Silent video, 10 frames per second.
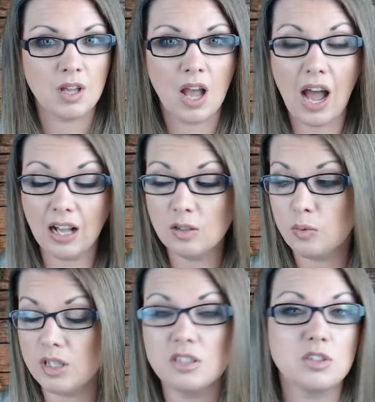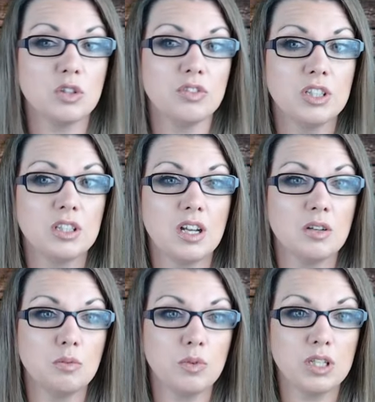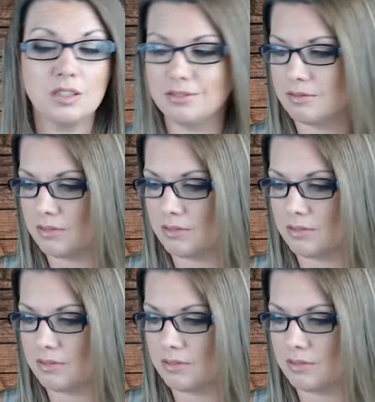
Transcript: Halloween is over mm-hmm. and we